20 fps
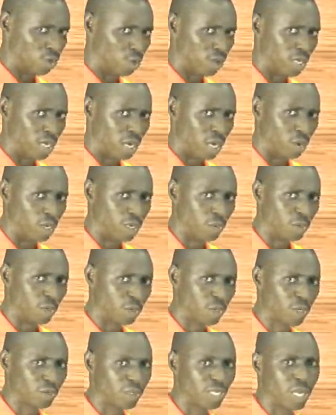way now? It must
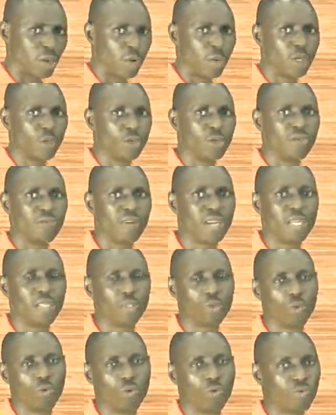be something that when you divide
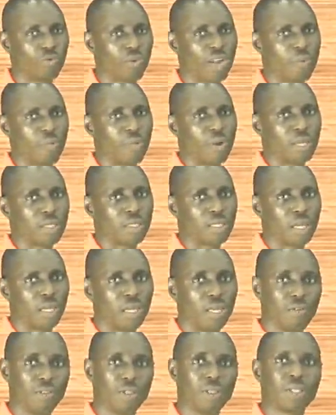into 5 parts now,
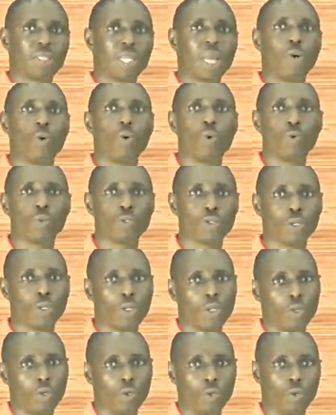if it is 10 holes,
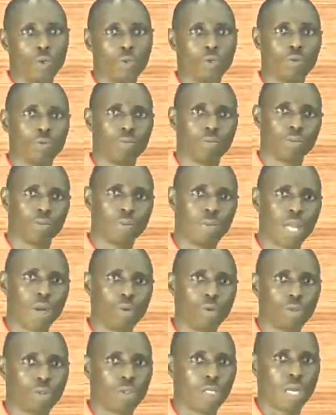10
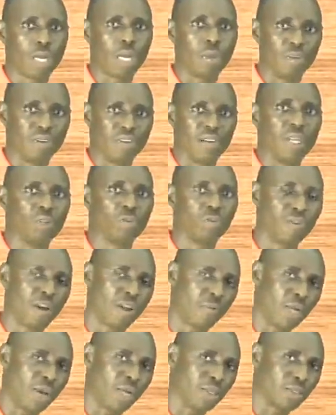holes now can be divided into
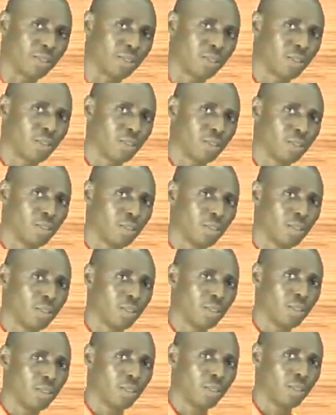5 parts.
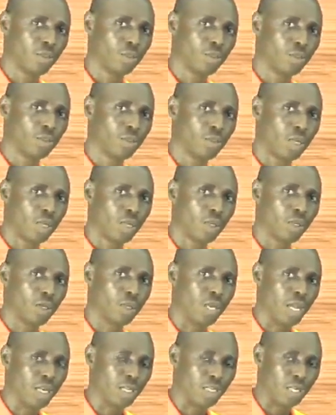You
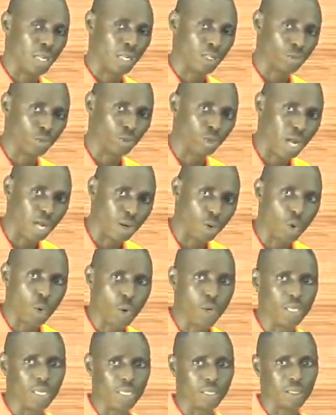can go
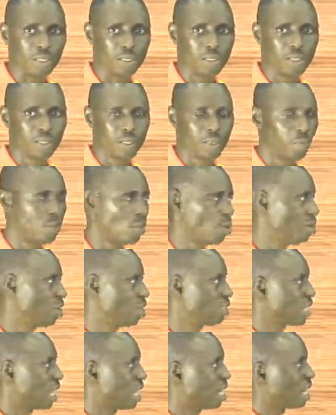in it. But when you
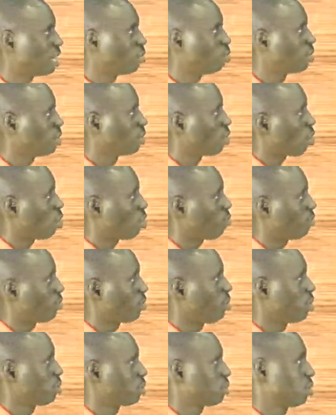start now using odd
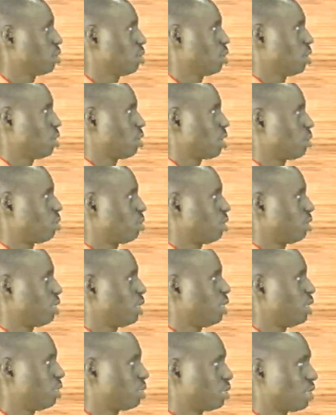figures, you are using
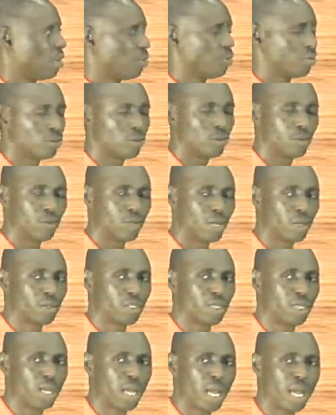3, 7, you are
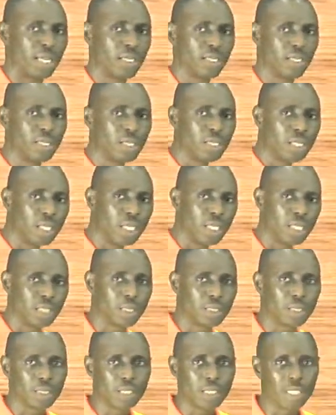using 9, it
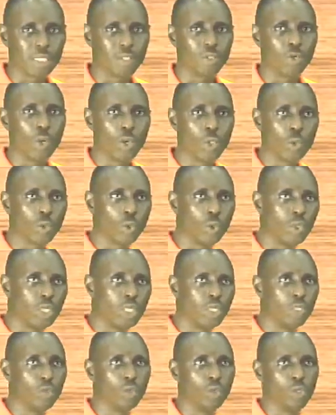is going to
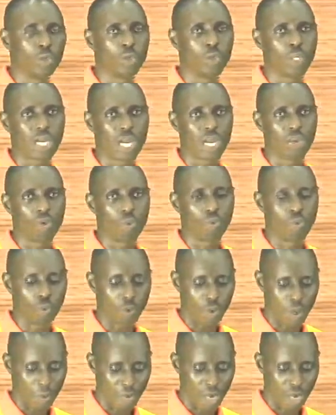lead you into a kind of
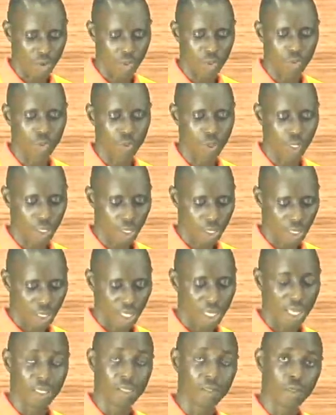problem along the way.
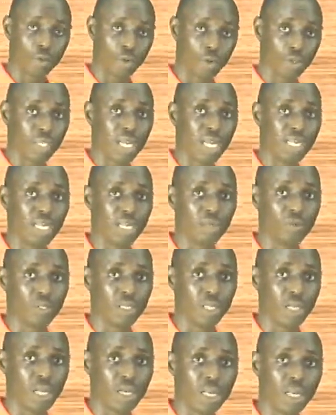Because at the end of the
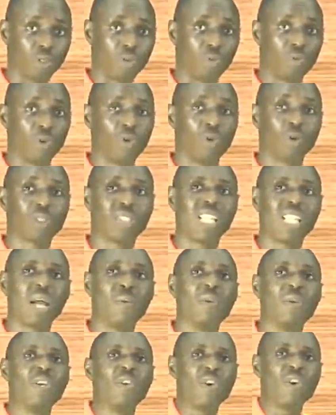day now, there are some figures that
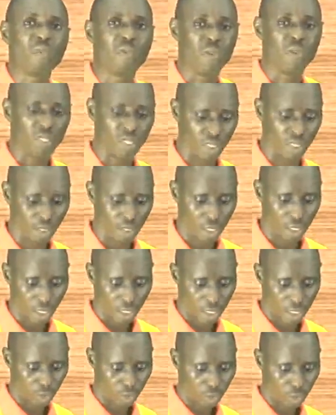may not fit
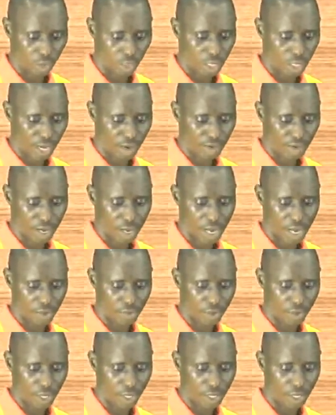into the graph that you are
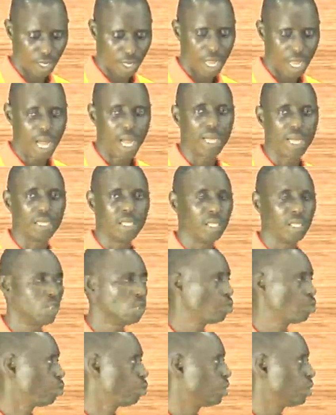drawing, and
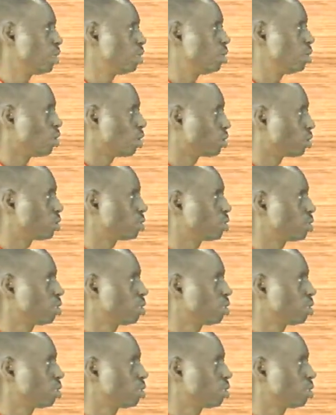this will not